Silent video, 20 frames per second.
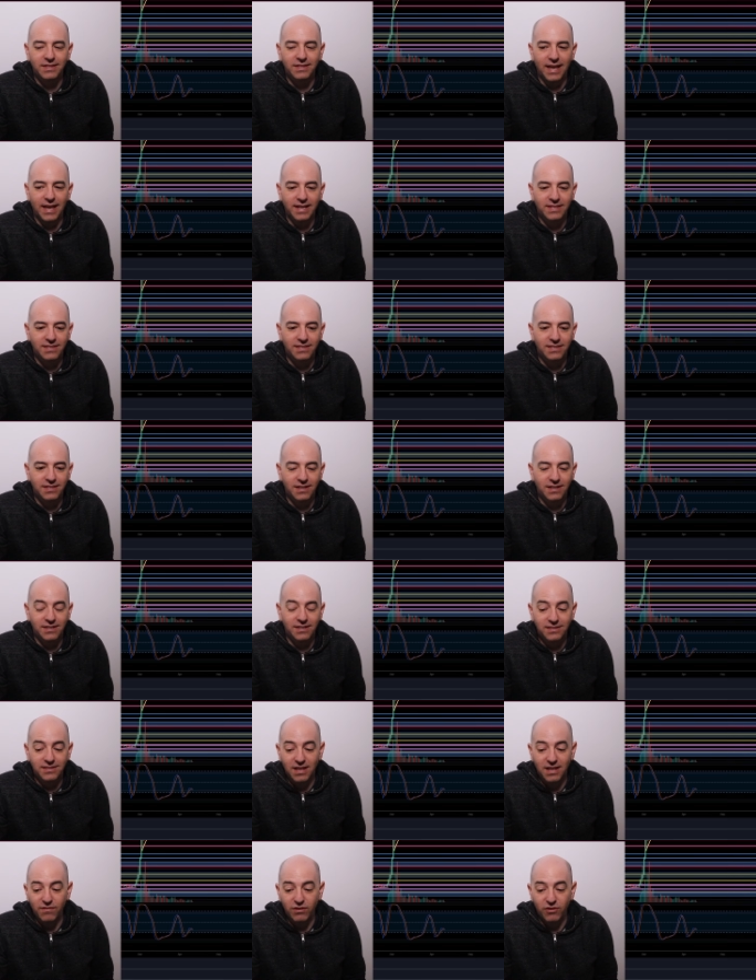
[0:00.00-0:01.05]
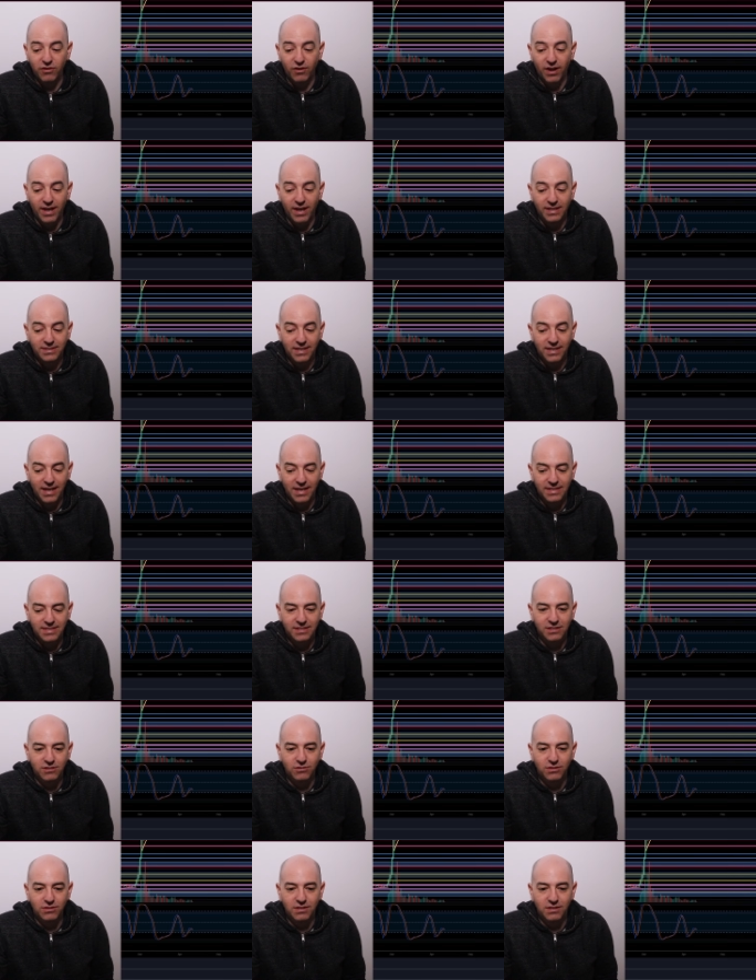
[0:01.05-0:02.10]
next 7 or 8 days
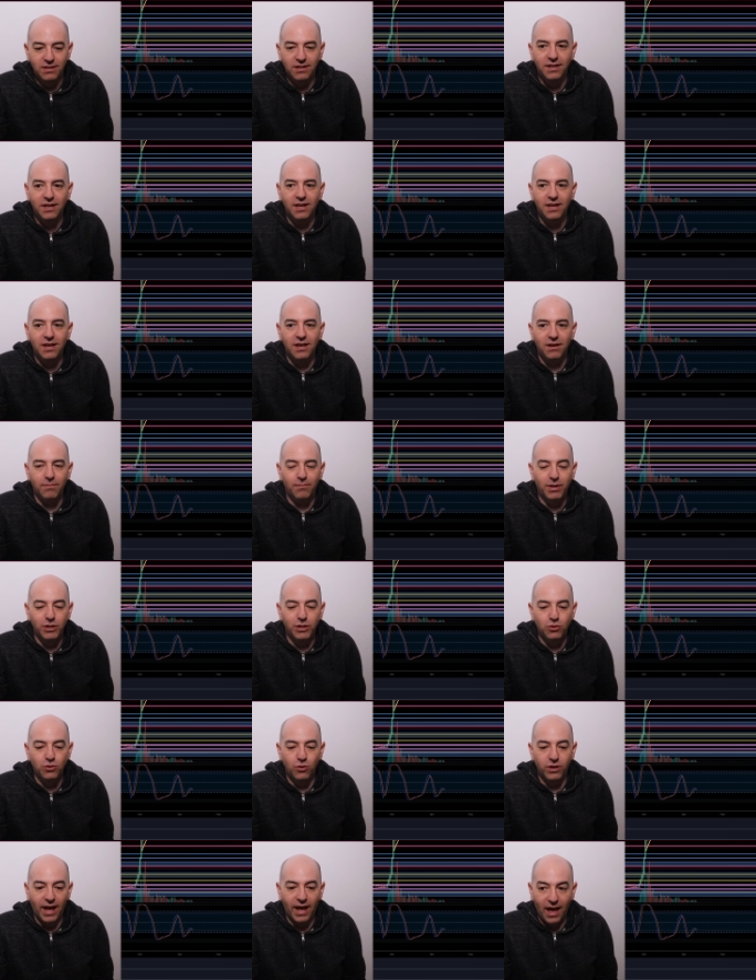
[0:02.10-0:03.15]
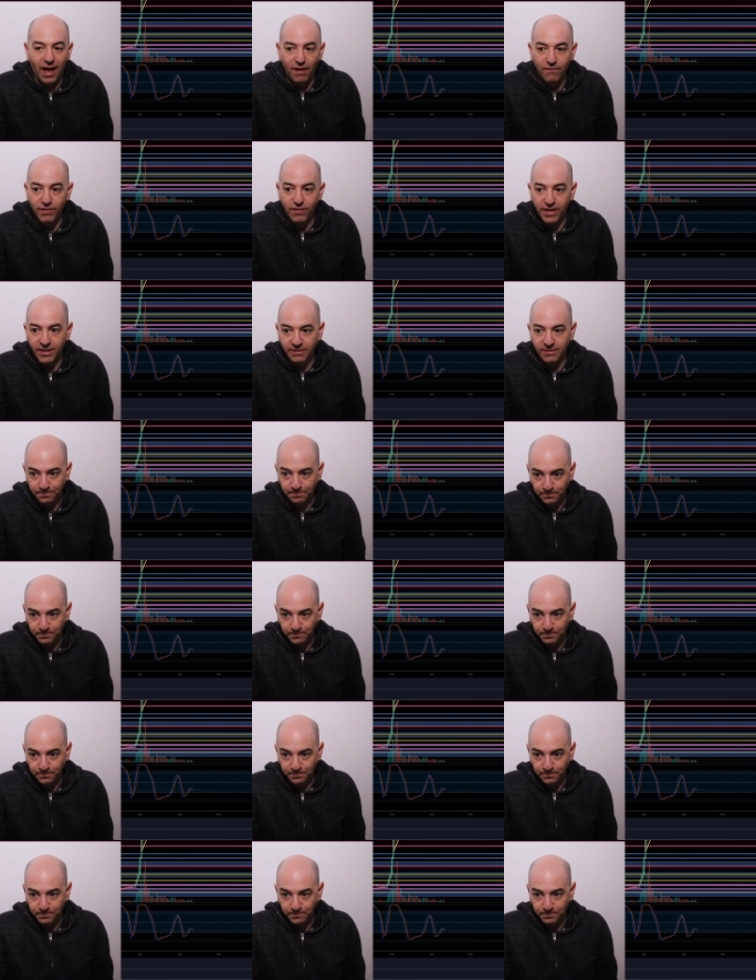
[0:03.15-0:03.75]
into the Bitcoin halving,